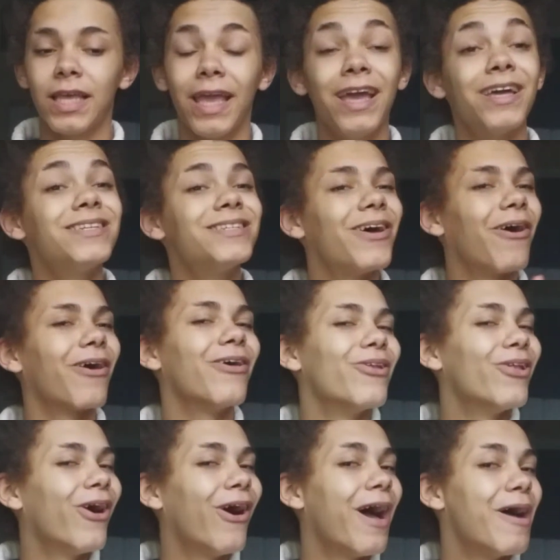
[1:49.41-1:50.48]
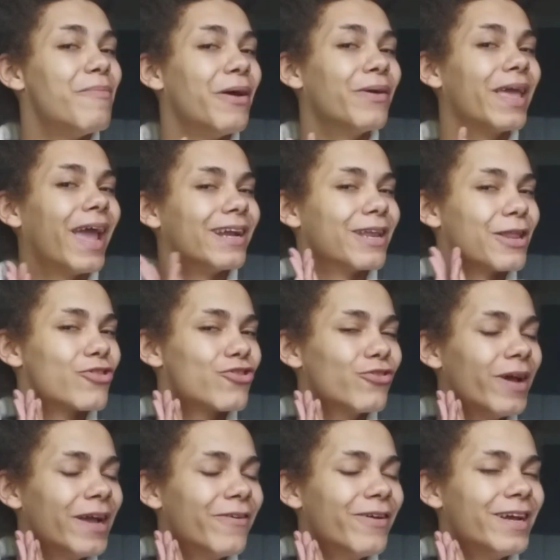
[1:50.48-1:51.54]
and talk a lot about Canada's
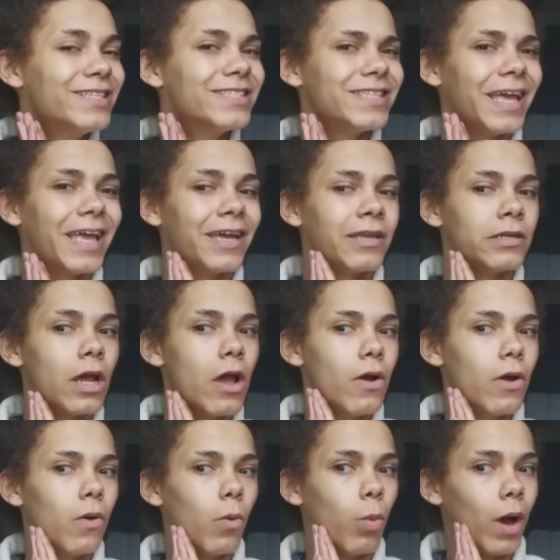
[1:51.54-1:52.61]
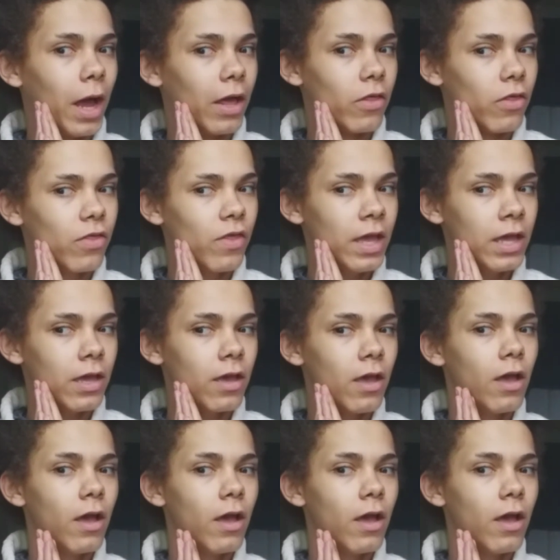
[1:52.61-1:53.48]
Drag Race and what I think,